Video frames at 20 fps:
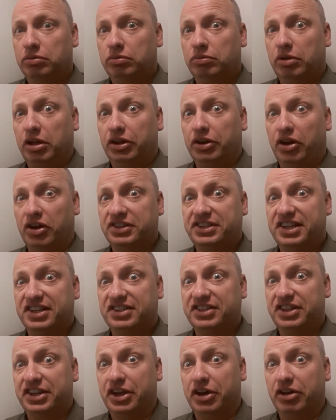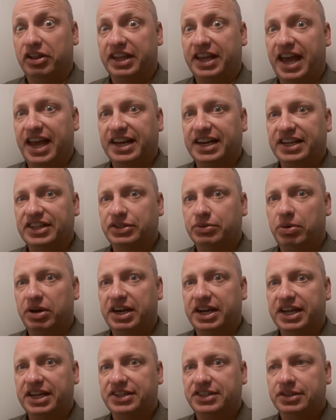Well, not since the early
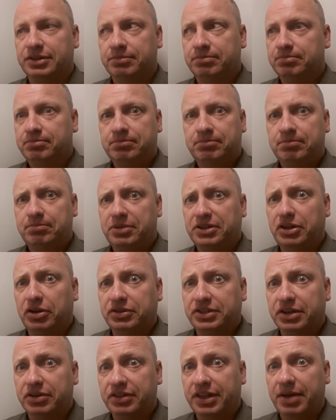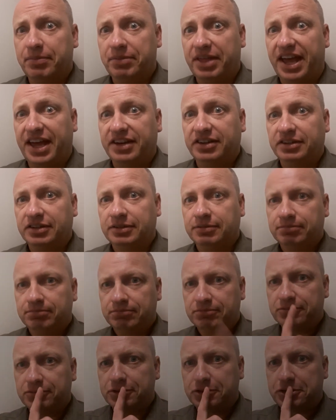1820s, but don't tell them that.
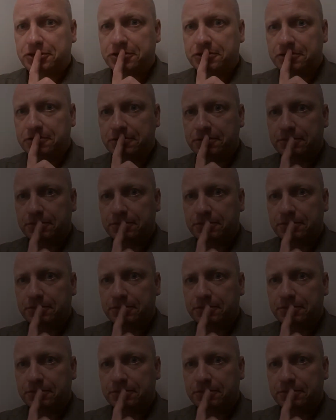Shh.